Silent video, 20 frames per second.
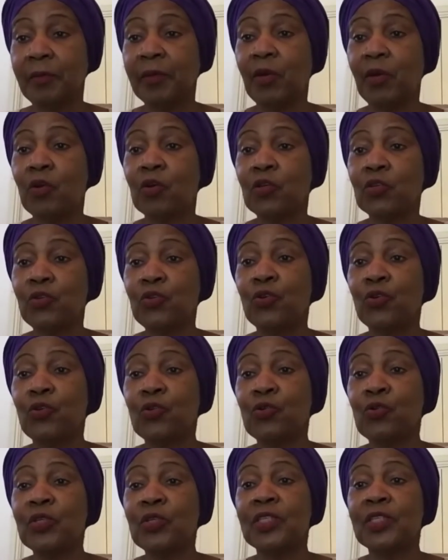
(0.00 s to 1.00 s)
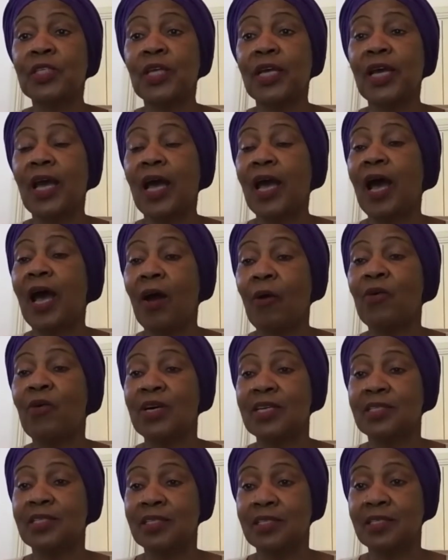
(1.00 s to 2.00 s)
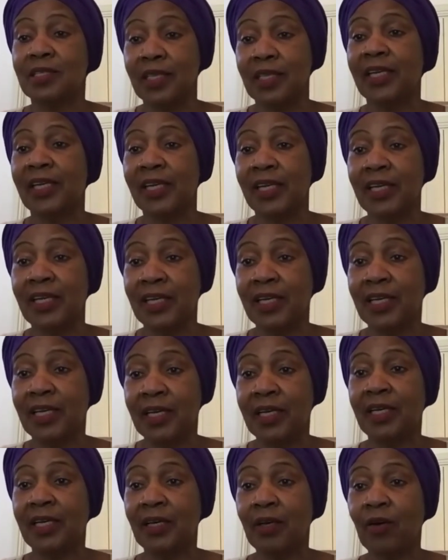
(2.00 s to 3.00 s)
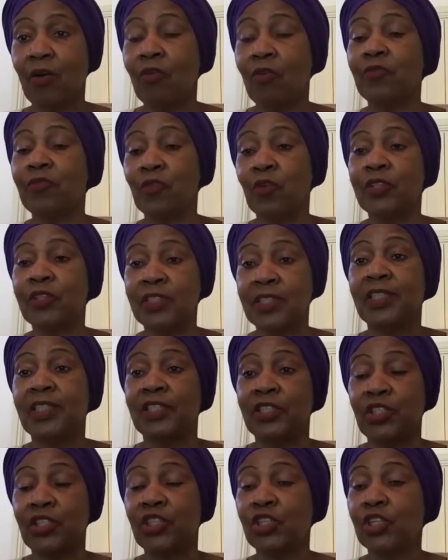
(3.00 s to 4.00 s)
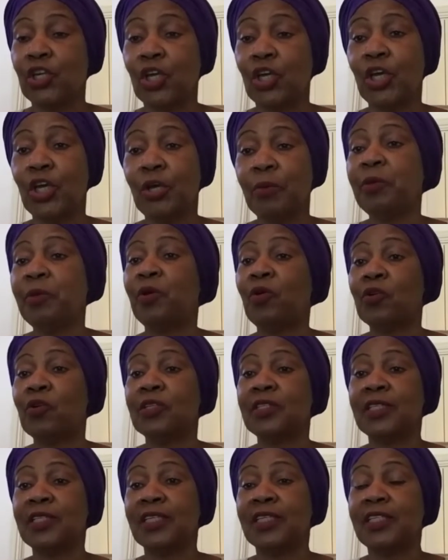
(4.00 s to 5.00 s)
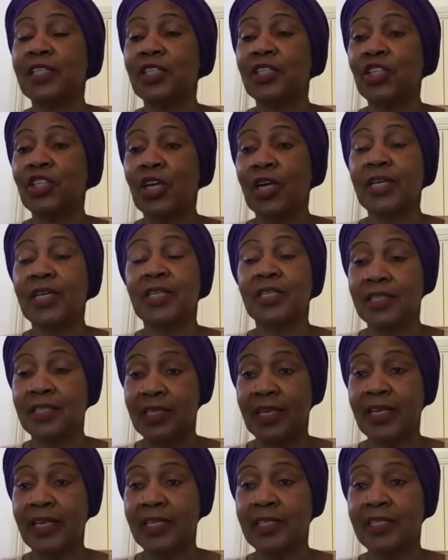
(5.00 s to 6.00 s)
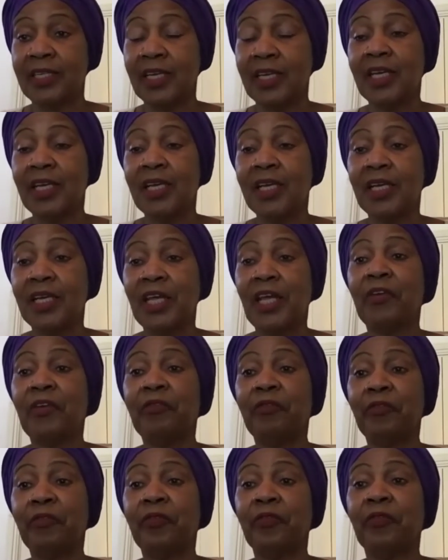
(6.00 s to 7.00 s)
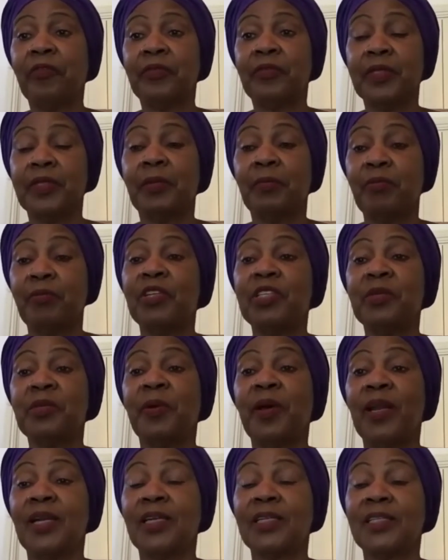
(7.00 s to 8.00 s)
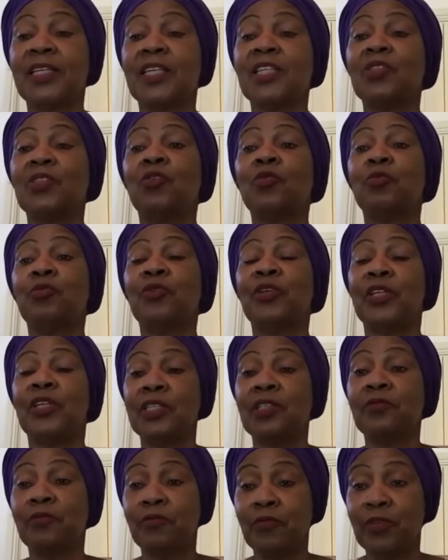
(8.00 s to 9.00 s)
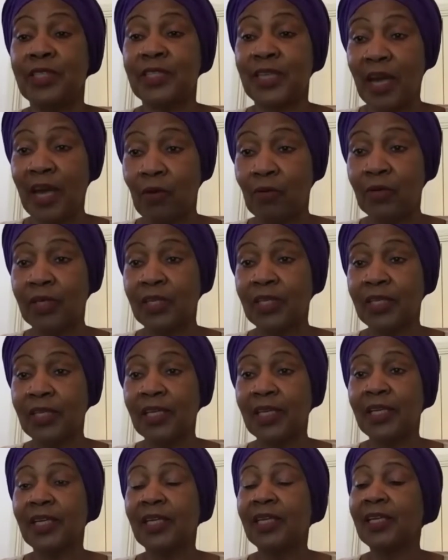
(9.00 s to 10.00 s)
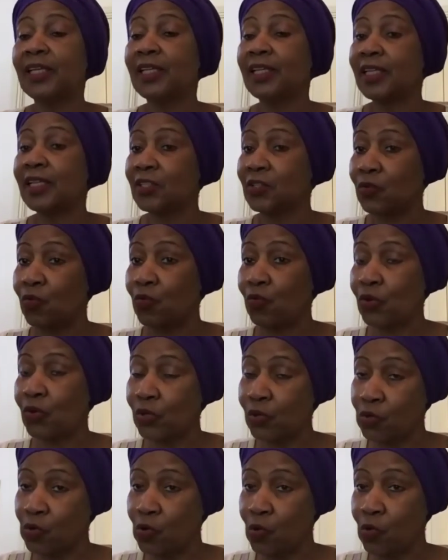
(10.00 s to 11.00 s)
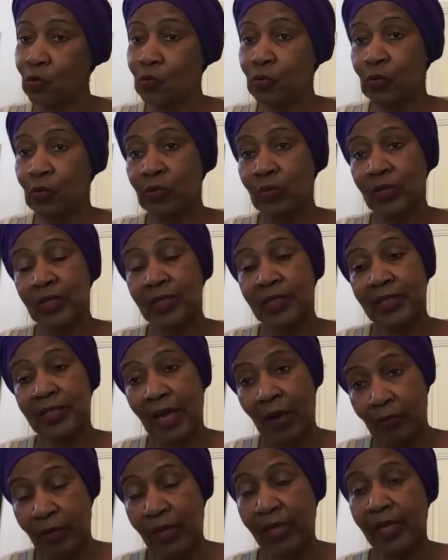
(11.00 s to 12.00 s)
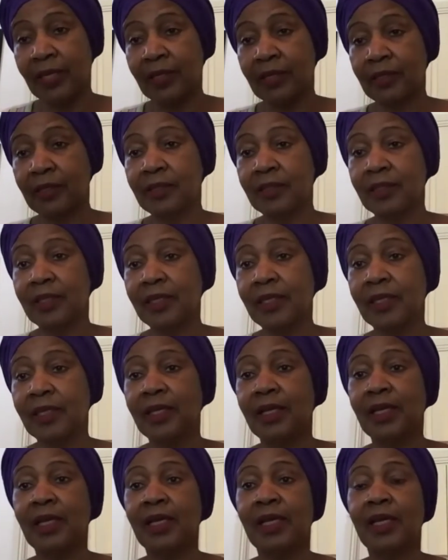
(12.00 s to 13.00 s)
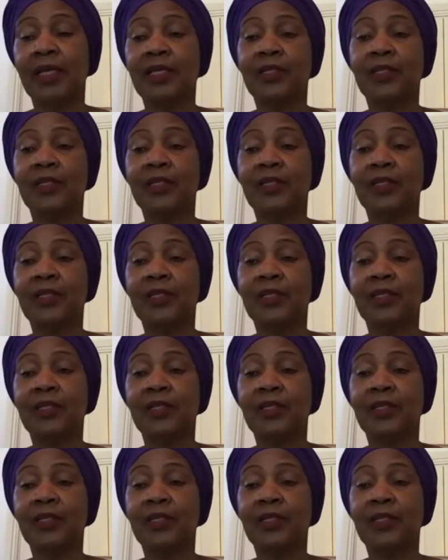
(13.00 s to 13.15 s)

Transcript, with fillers: because you lose hours in a year of not teaching because the teacher is late. If the principal does not put his foot down, the school go downhill. Mm.